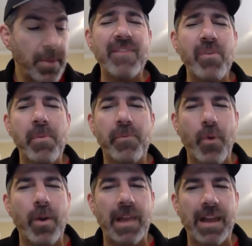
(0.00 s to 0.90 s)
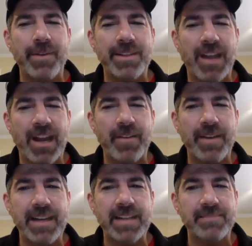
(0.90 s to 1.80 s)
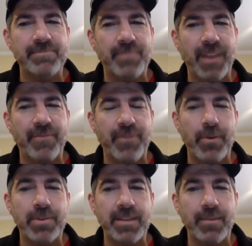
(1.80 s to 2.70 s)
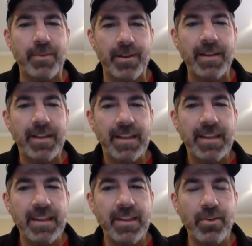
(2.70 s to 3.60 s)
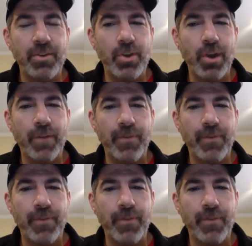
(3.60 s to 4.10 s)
even before, a lot of retirees and folks that were, you know, New York